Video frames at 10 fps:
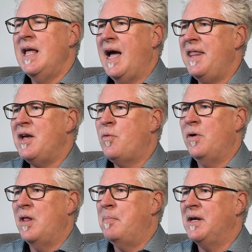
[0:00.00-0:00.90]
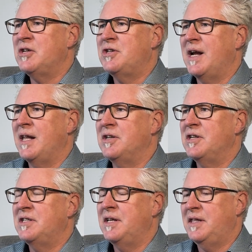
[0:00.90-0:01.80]
I think one of the biggest
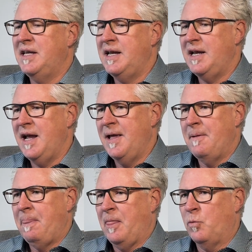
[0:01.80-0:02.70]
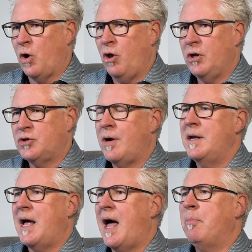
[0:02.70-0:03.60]
challenges is we're all trying
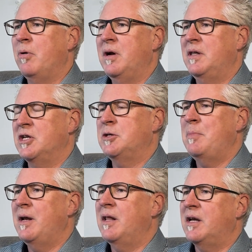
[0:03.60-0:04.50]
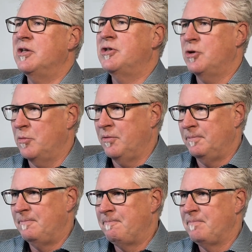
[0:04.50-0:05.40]
to operate at the speed of the consumer.
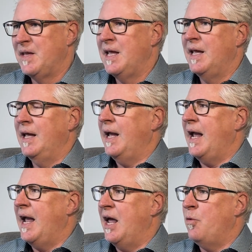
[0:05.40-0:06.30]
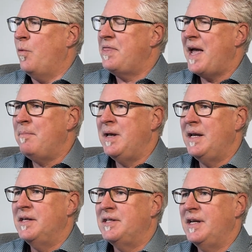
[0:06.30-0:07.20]
And what that
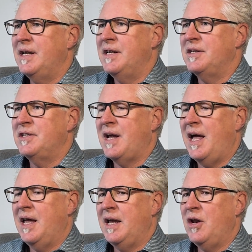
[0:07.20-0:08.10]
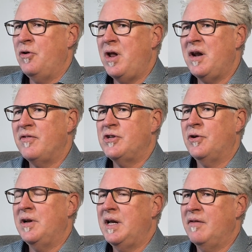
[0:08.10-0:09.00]
means is, none of us are
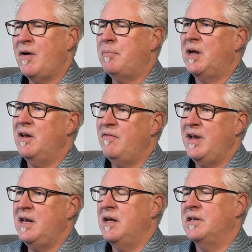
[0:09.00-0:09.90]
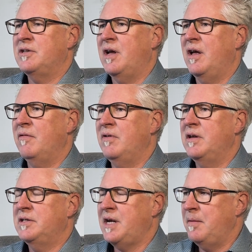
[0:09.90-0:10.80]
going to give up the convenience of
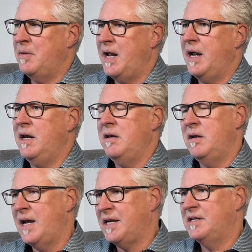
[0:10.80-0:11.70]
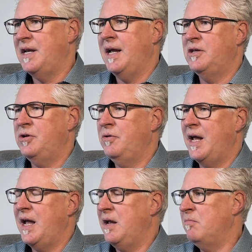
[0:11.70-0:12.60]
same day, next day,
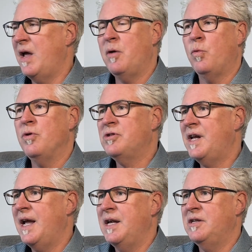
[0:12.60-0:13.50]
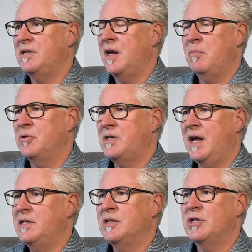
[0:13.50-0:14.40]
2-day, at worst case, in most
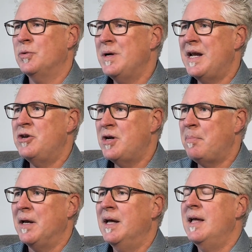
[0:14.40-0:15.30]
cases, 3-day shipping.